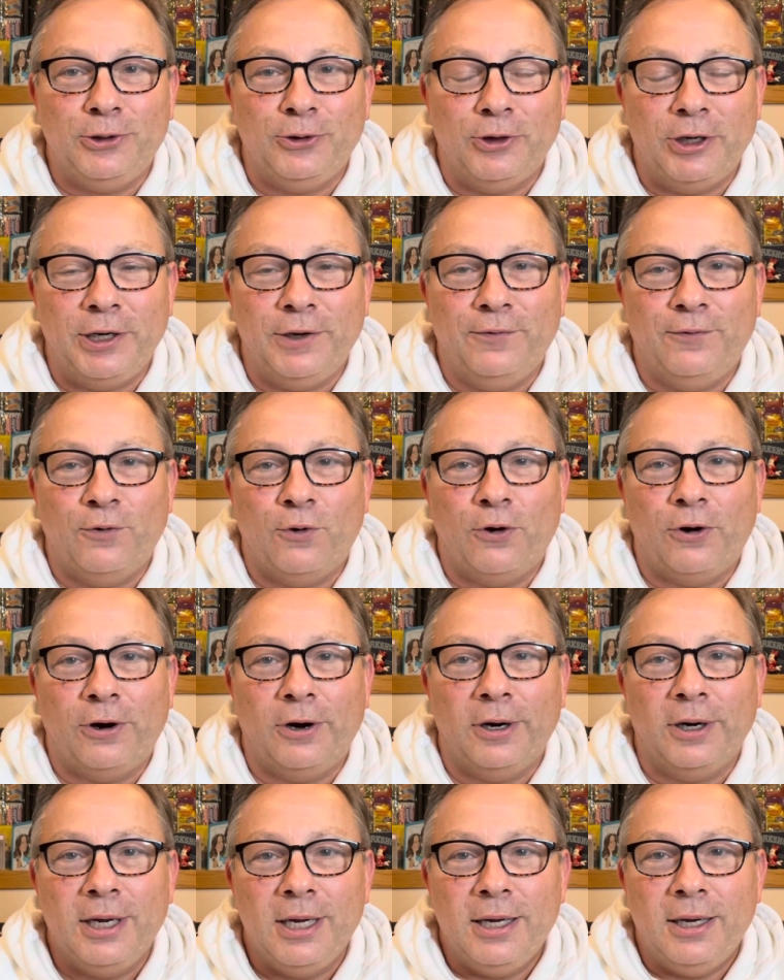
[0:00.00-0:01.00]

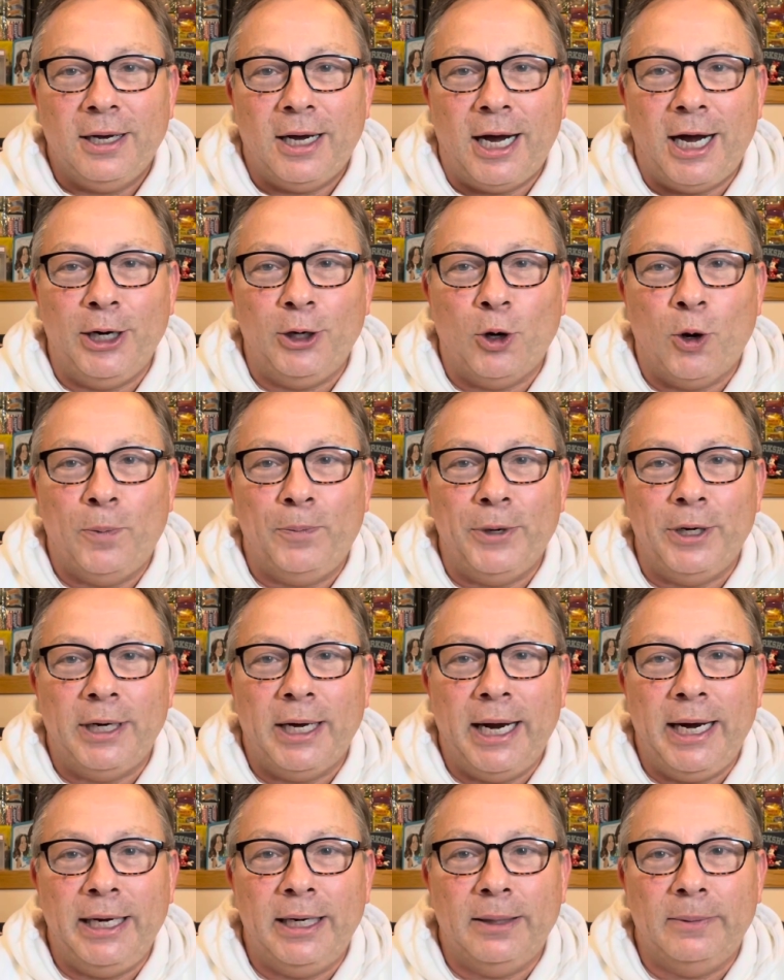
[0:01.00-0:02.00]
24 unopened
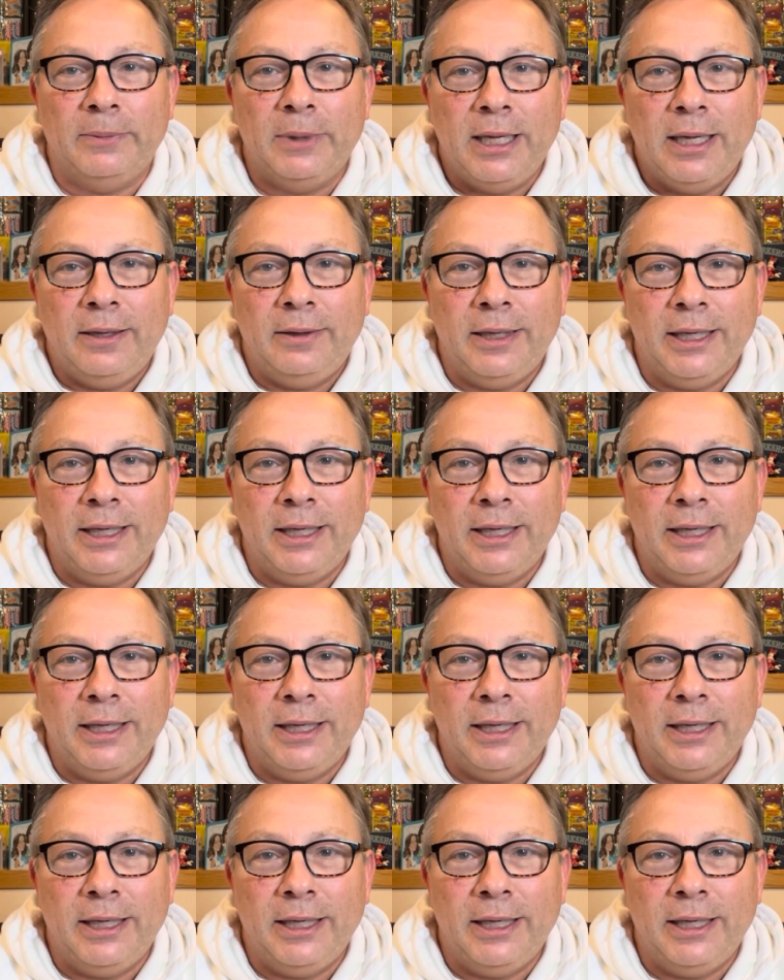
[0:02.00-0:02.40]
item.